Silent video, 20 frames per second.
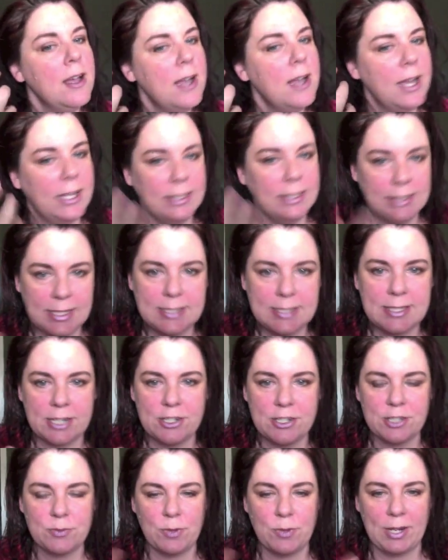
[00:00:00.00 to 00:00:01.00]
unless I
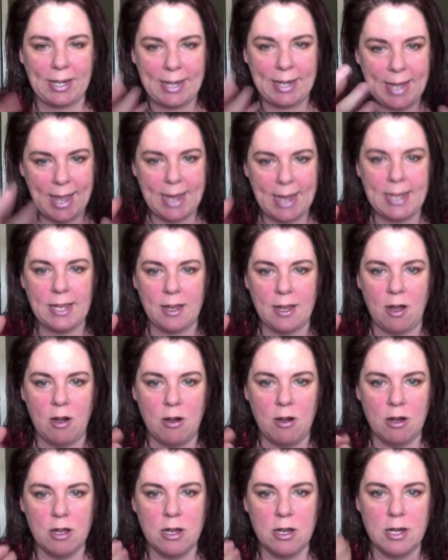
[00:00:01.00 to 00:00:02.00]
just want to cake
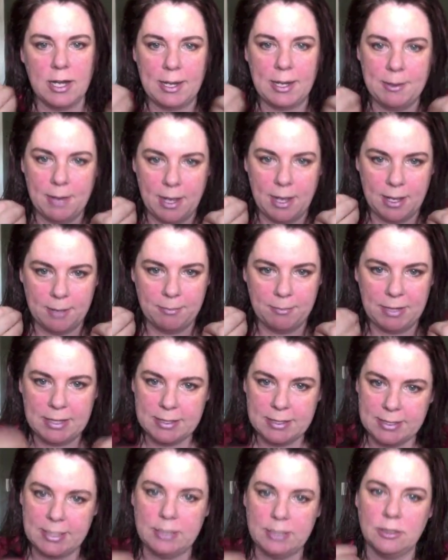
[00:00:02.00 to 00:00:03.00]
on
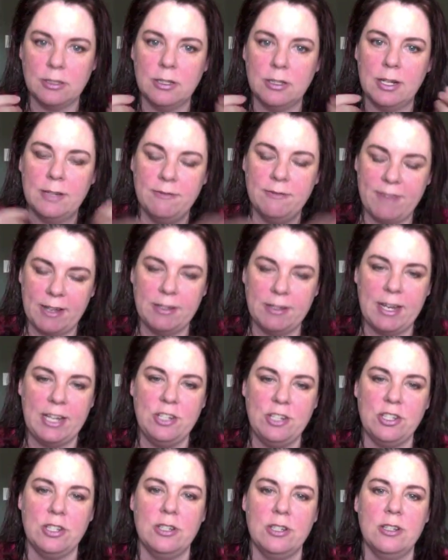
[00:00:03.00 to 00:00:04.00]
concealer and
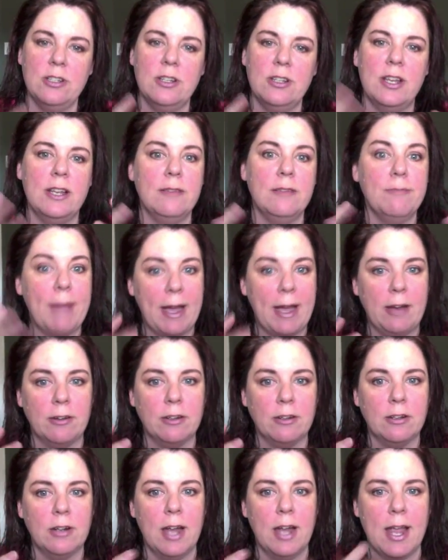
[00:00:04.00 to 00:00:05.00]
foundation and
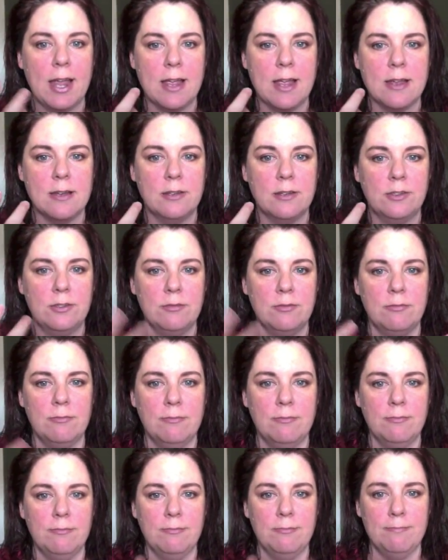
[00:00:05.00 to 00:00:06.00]
powder and
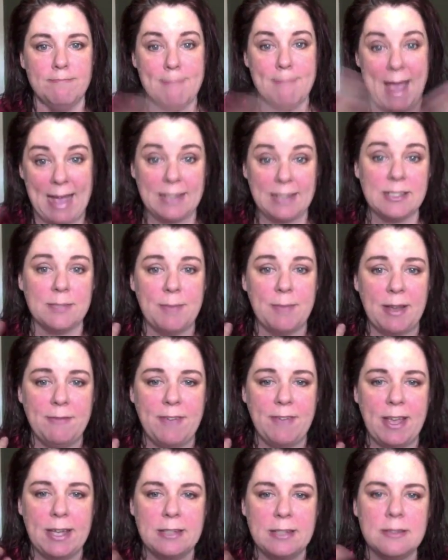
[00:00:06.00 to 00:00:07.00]
mask my
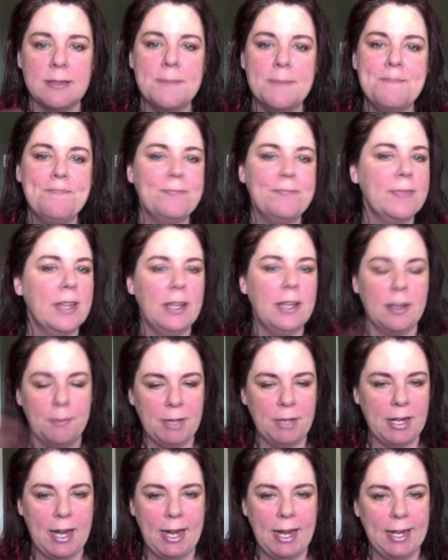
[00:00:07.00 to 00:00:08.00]
face, I'm
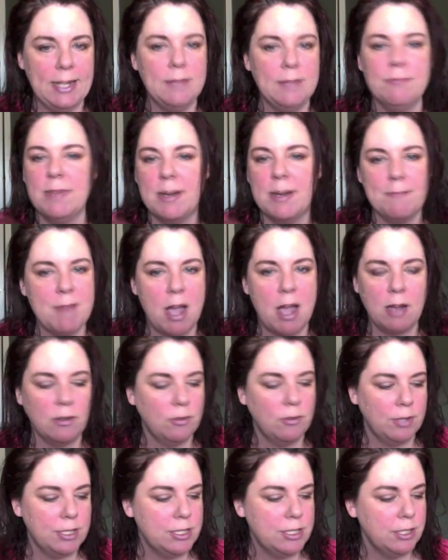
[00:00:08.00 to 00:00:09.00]
going to hide it, but I'm not
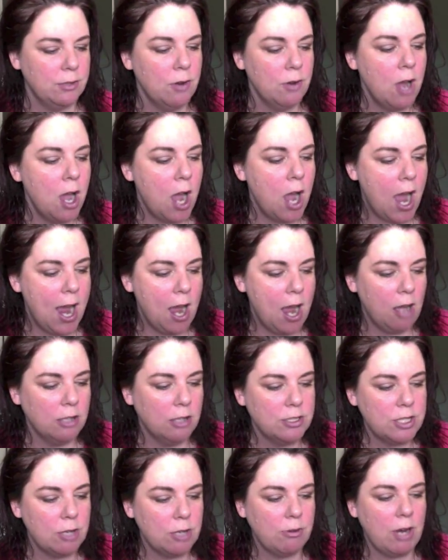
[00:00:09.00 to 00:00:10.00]
going to. I
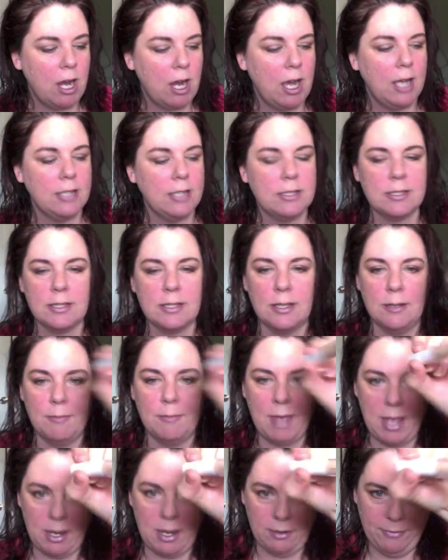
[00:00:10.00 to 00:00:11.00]
also got some
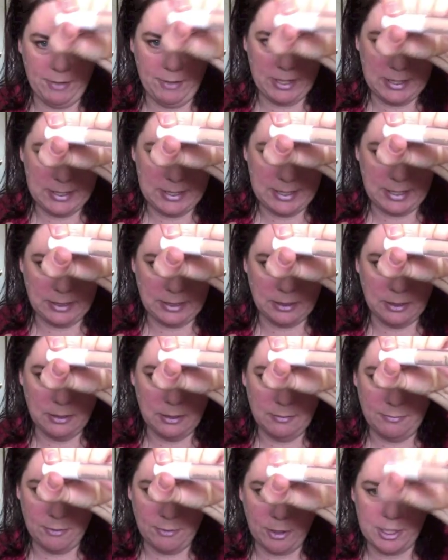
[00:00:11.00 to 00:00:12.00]
e.l.f. concealer
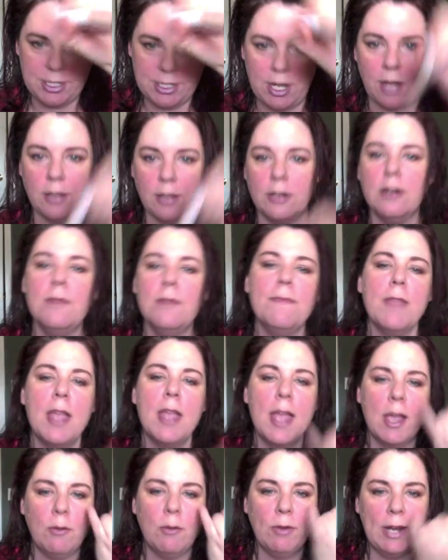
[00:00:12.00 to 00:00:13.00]
for $1,
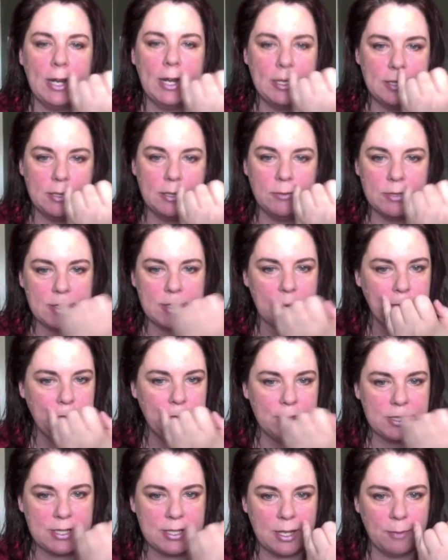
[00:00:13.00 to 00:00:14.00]
and what I did was I
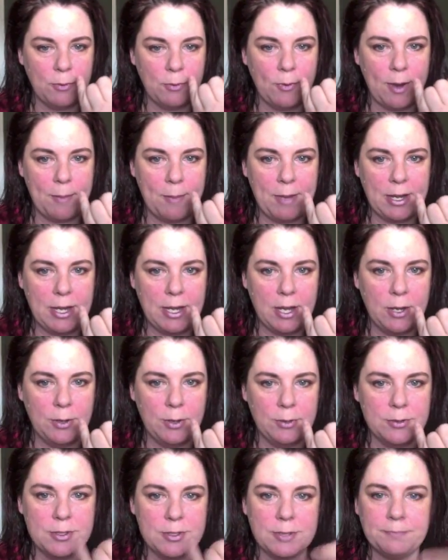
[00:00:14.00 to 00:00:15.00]
put some around my
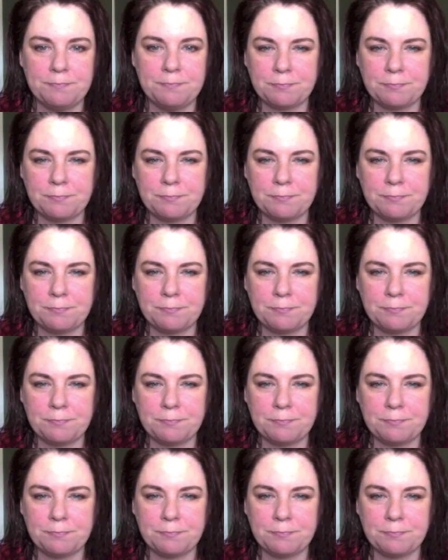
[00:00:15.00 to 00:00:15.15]
nose